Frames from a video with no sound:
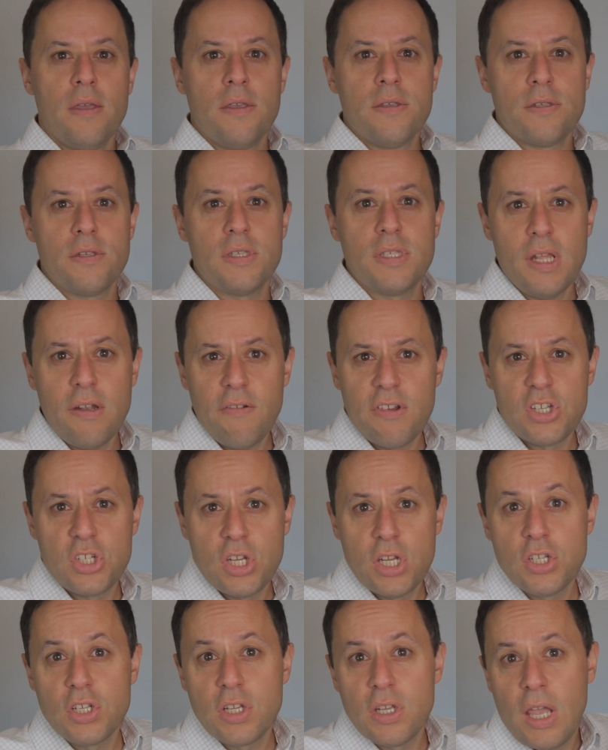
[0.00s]
So salary
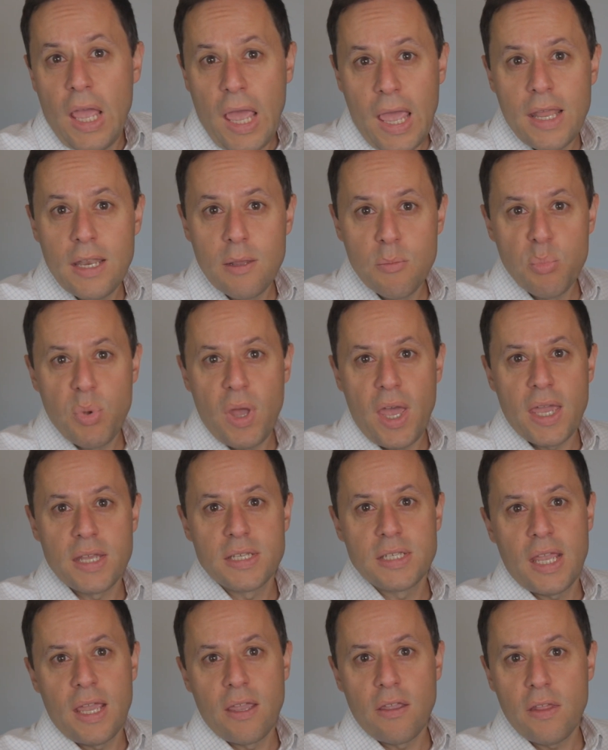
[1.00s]
exchange can
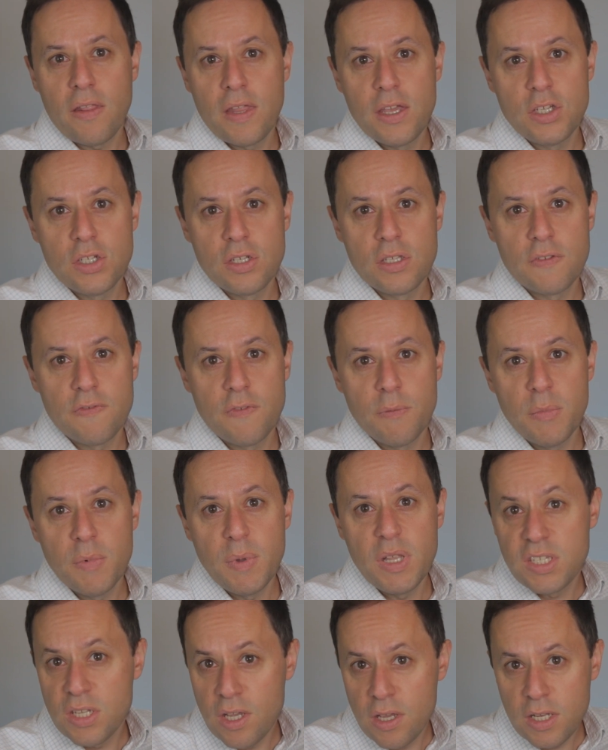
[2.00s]
impact calculations for
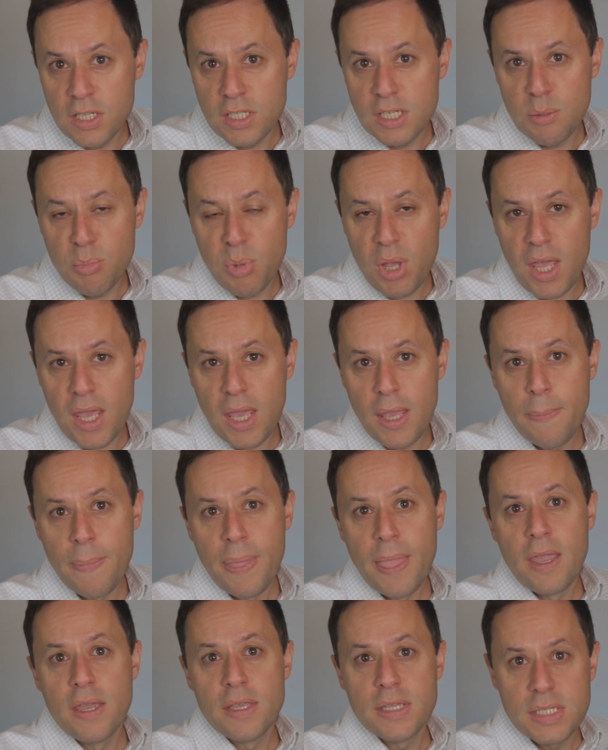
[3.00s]
maternity pay,
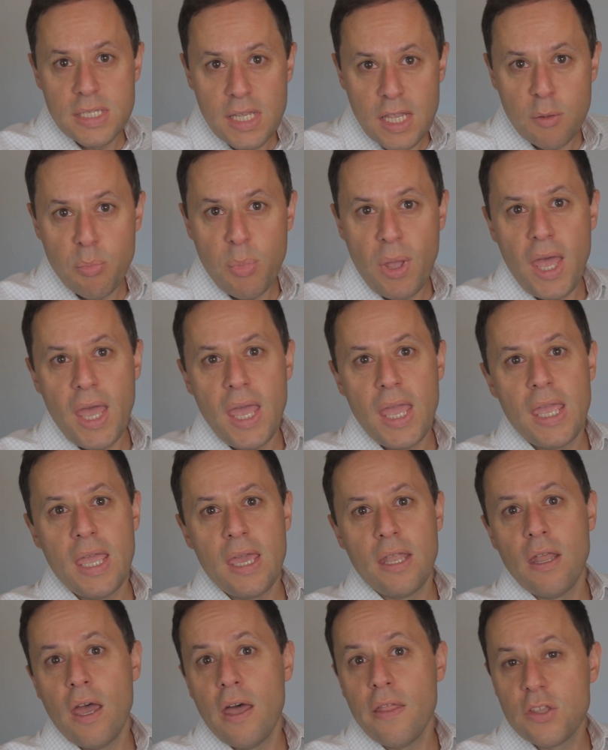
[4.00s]
sick pay,
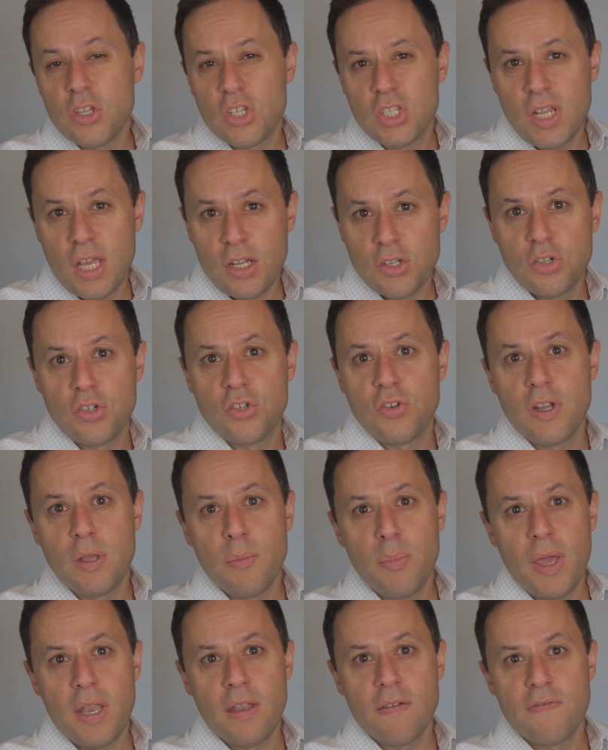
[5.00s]
and other statutory
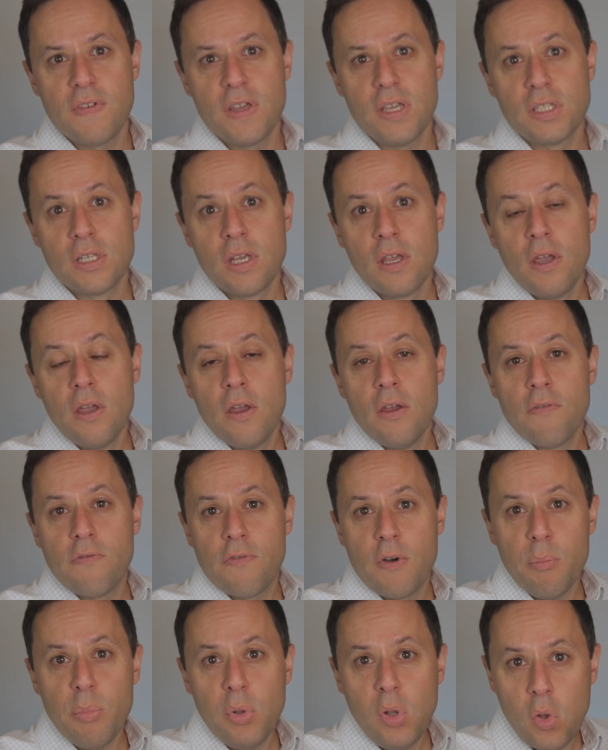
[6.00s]
benefits.
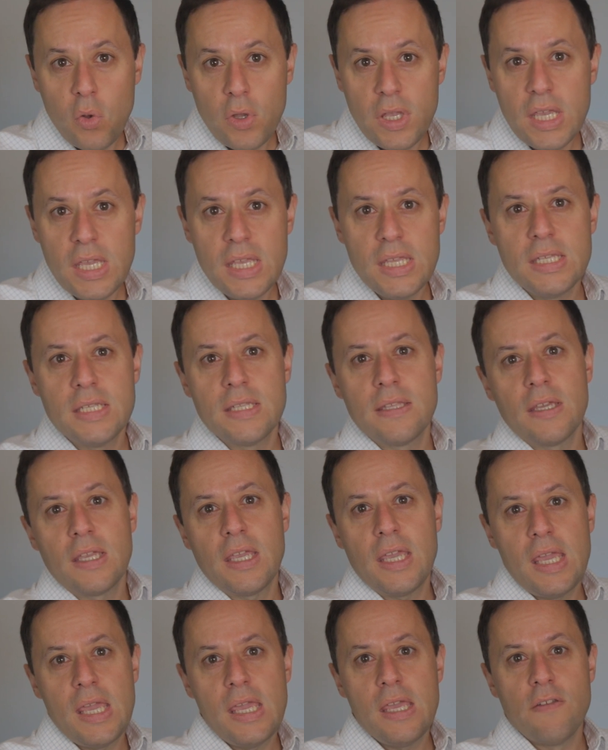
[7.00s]
For employees, the
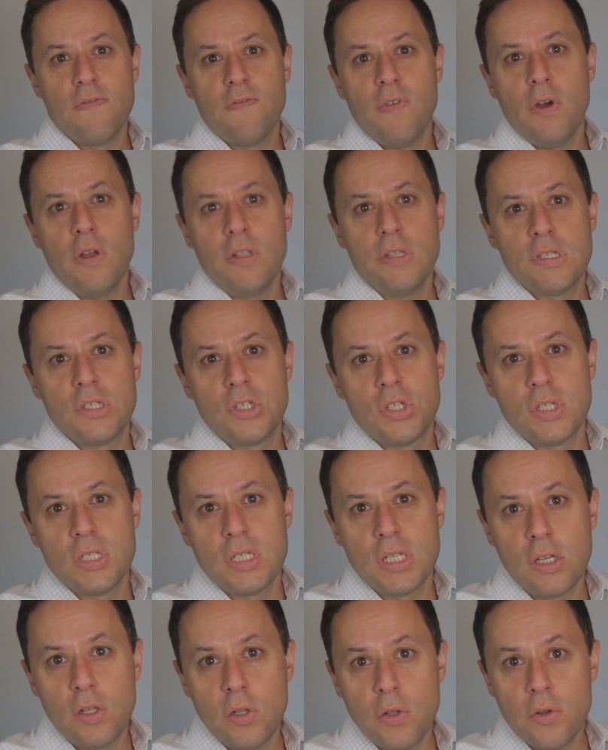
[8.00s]
key advantages
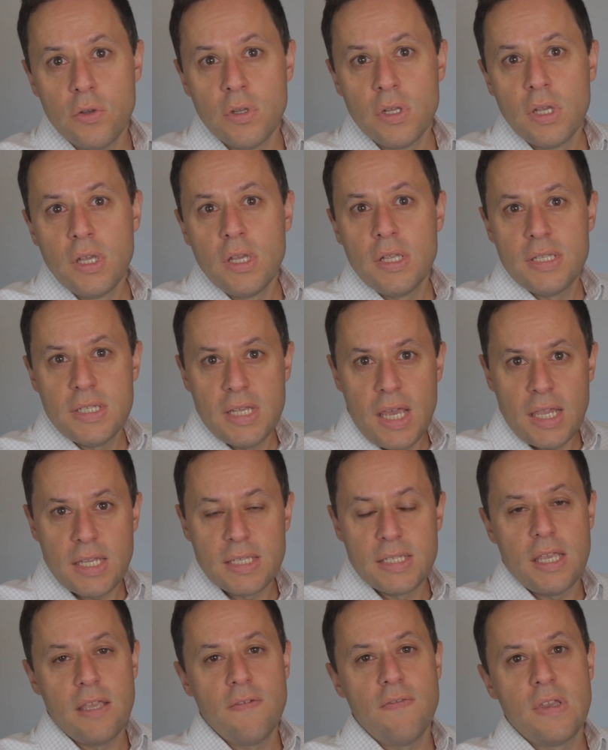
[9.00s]
include tax
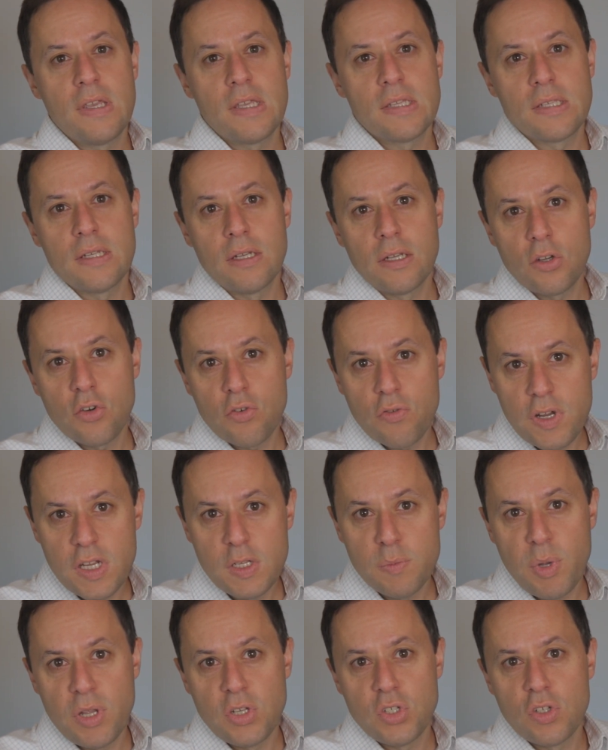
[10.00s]
savings and
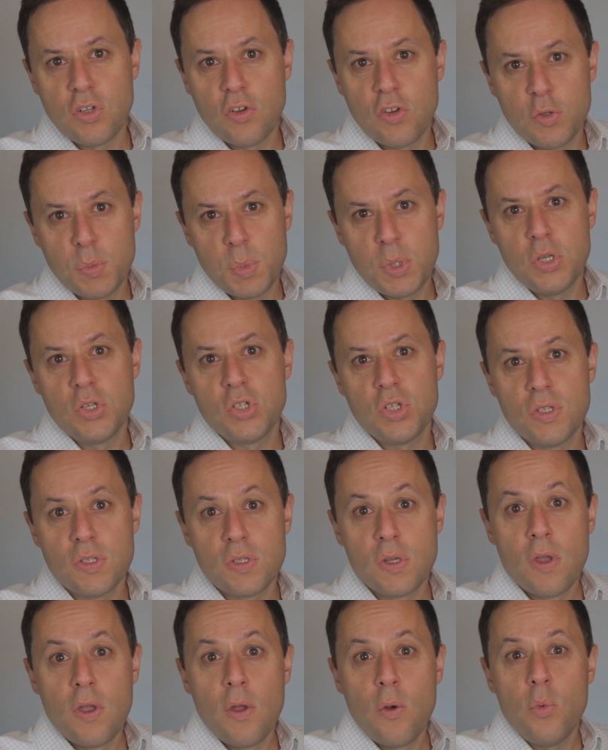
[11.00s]
increased pension contributions,
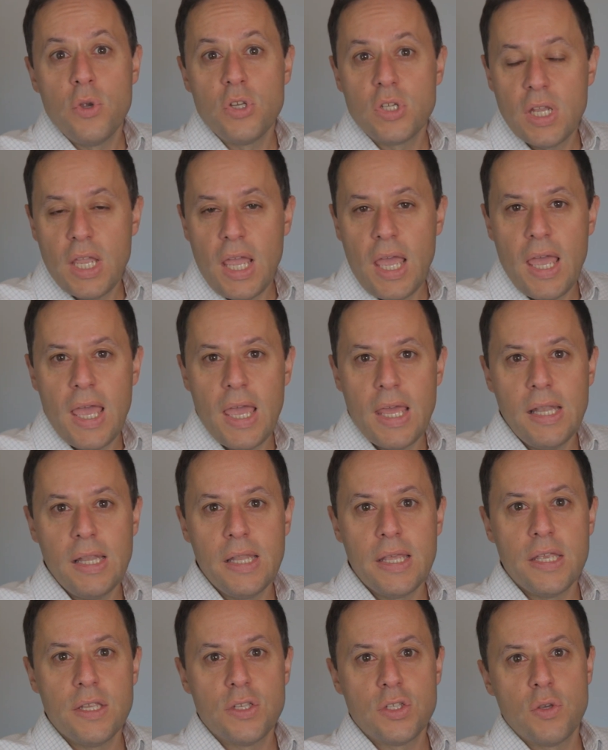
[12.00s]
which can
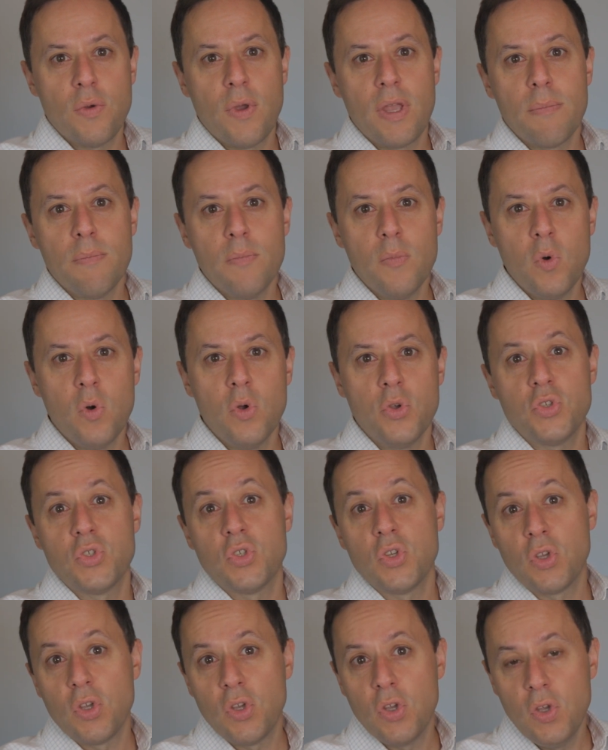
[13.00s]
lead to a more
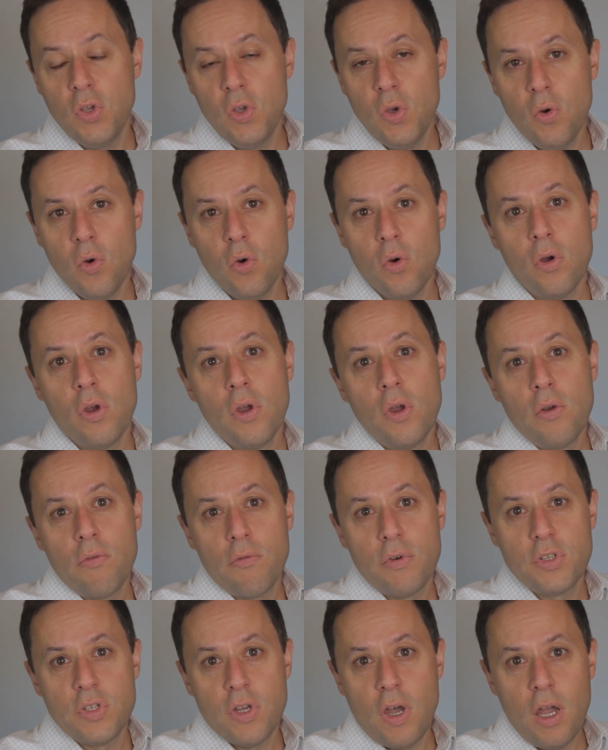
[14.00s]
secure
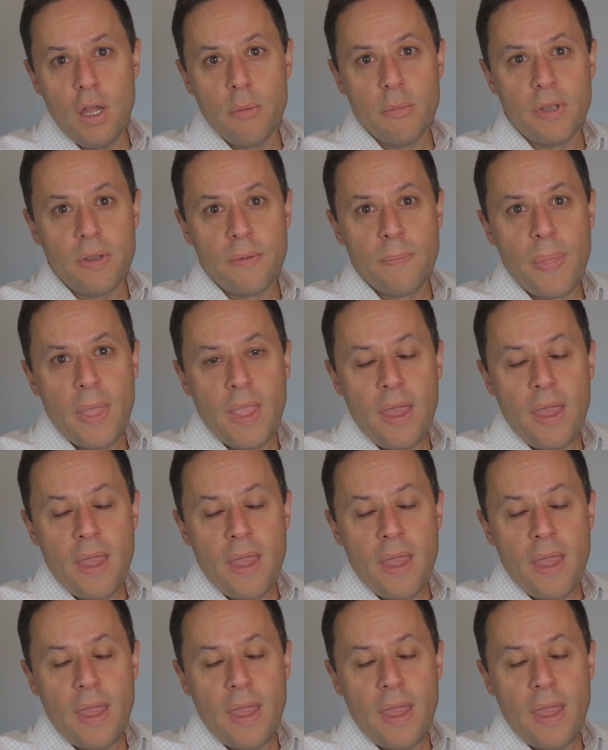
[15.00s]
retirement.